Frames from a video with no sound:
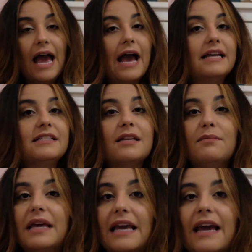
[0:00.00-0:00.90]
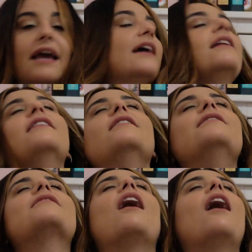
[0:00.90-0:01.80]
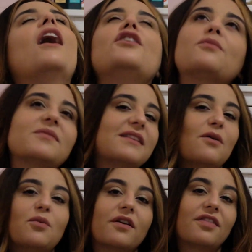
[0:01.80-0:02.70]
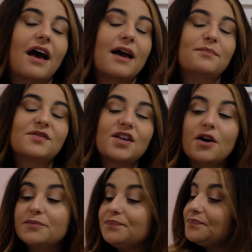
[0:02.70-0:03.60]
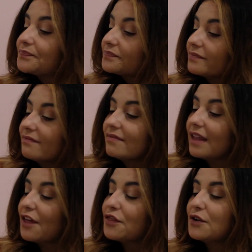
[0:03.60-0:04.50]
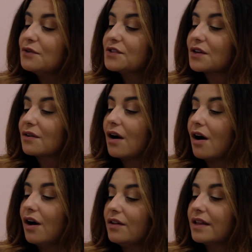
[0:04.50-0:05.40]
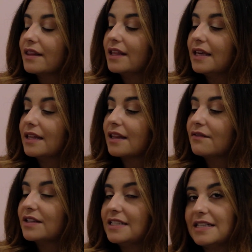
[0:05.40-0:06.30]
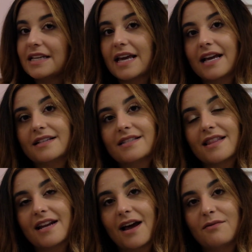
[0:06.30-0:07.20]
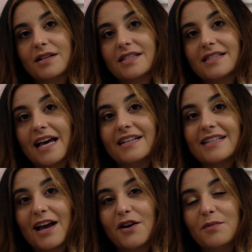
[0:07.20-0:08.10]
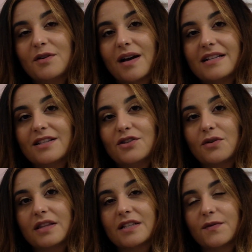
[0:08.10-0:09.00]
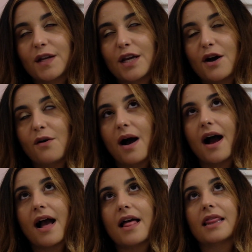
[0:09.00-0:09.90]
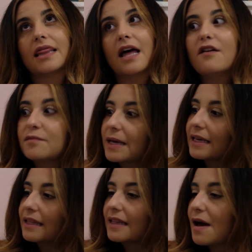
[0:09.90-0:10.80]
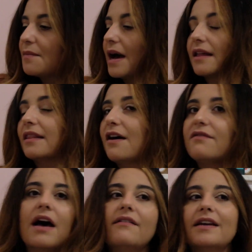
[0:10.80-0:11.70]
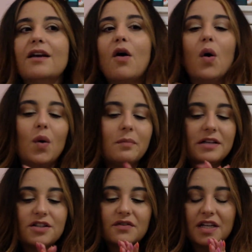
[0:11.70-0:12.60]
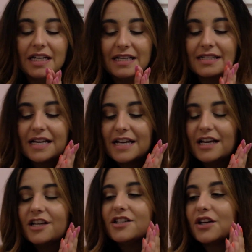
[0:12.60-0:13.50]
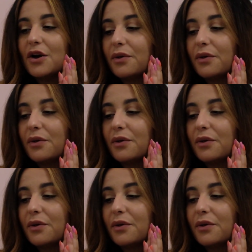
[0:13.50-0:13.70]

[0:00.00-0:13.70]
And to me, it is 100% worth the hype. So those are all the lovely decants that I was sent. I hope you guys enjoyed this video. I love making them. I love having a whole bunch of goodies to go